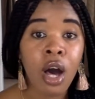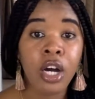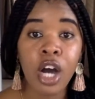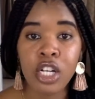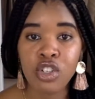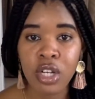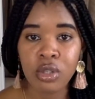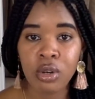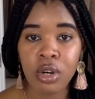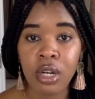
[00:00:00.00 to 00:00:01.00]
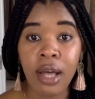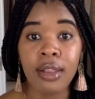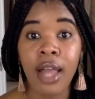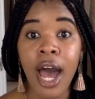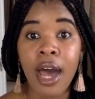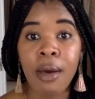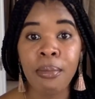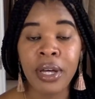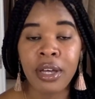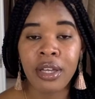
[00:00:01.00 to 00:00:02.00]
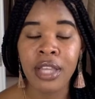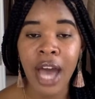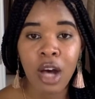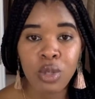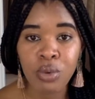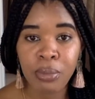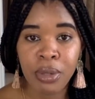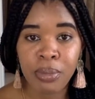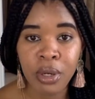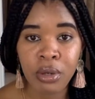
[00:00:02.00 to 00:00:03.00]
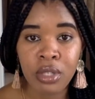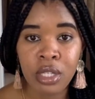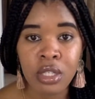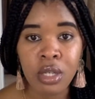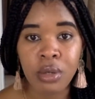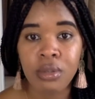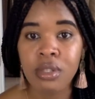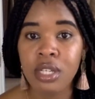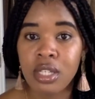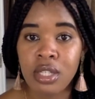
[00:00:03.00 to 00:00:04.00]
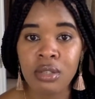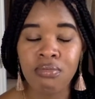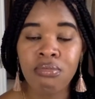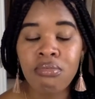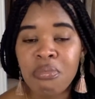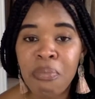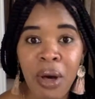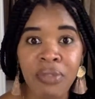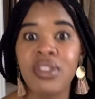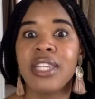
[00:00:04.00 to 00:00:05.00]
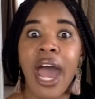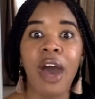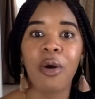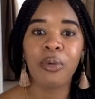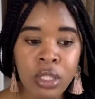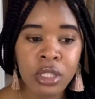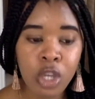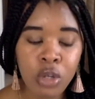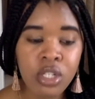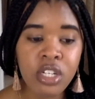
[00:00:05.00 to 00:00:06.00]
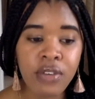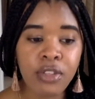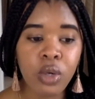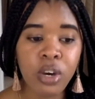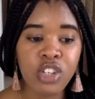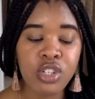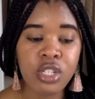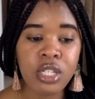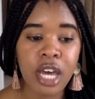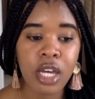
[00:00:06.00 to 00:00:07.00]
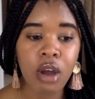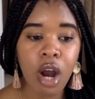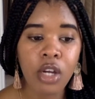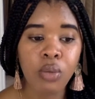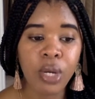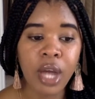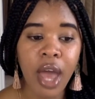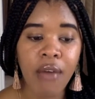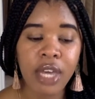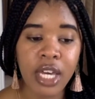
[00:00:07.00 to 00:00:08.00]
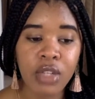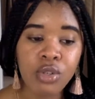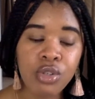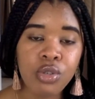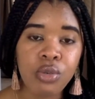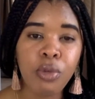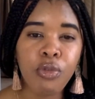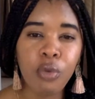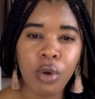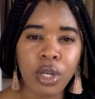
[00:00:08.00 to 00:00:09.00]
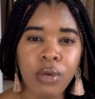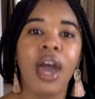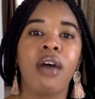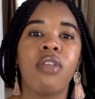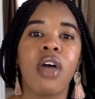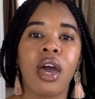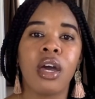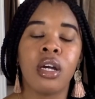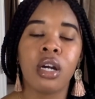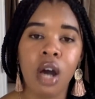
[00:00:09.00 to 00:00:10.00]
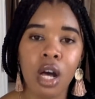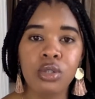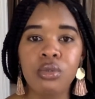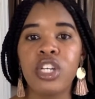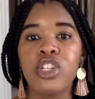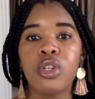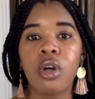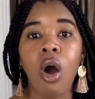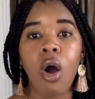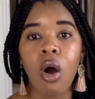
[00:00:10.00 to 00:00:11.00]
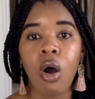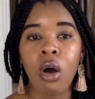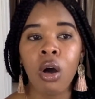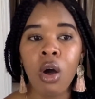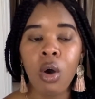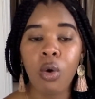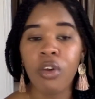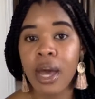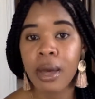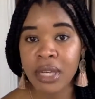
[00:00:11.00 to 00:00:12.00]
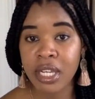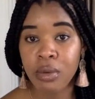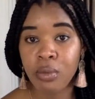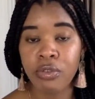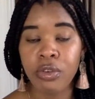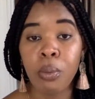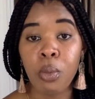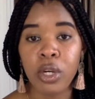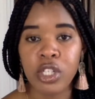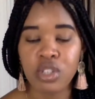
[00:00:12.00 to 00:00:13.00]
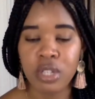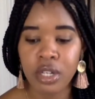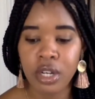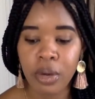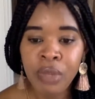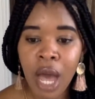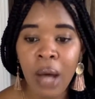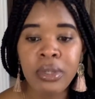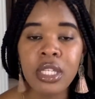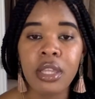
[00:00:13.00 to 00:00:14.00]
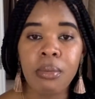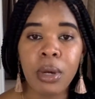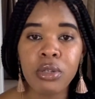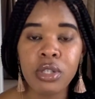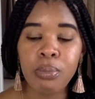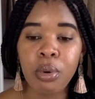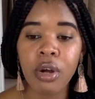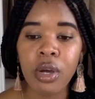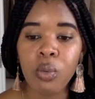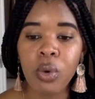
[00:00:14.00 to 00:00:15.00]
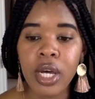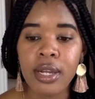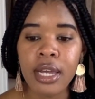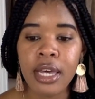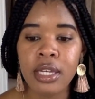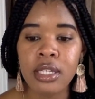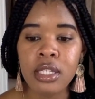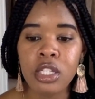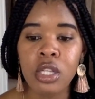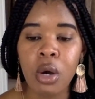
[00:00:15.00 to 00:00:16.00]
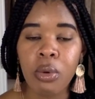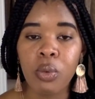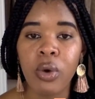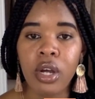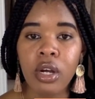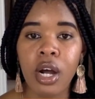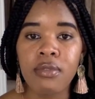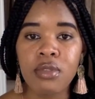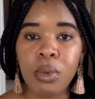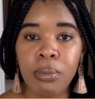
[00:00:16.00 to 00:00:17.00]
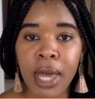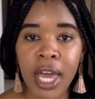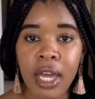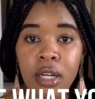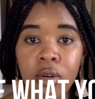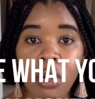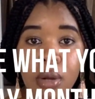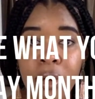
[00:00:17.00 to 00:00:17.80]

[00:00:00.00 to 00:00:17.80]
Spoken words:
a contract on a lot, but the house won't be built until 6 months out. Those are definitely questions that you already want to have the answers to before you have that consultation call or that meeting with your mortgage lender. I would say the most important one is knowing what you're comfortable paying on a